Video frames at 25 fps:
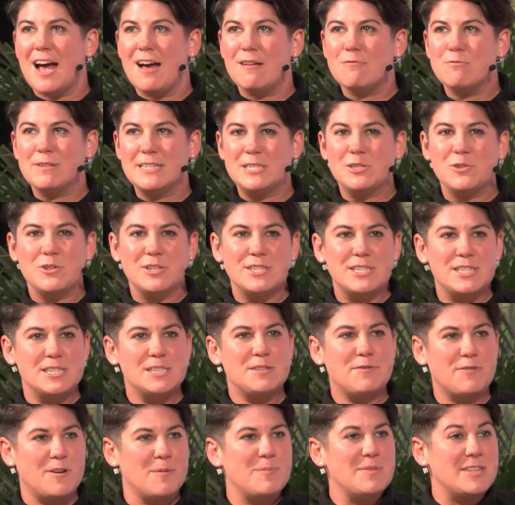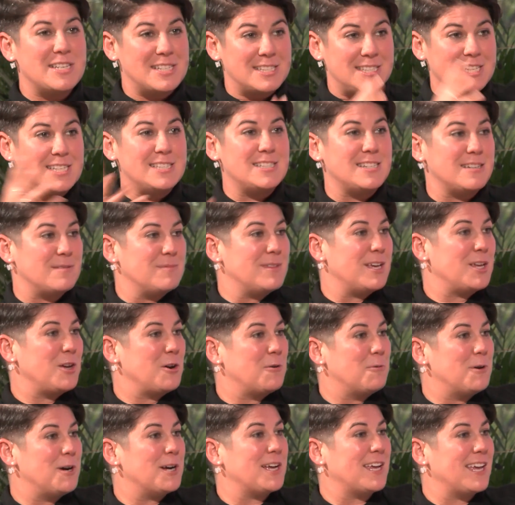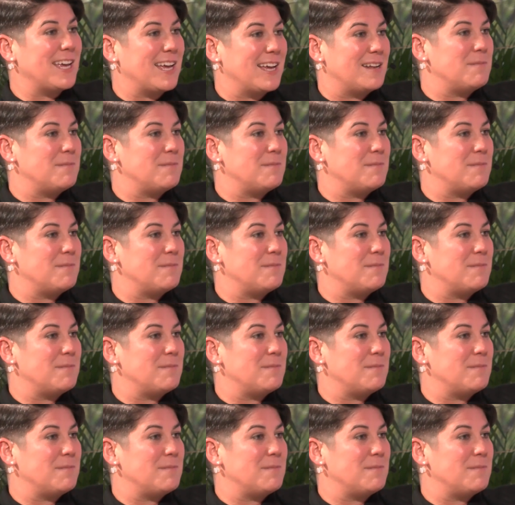resources from the system that you're working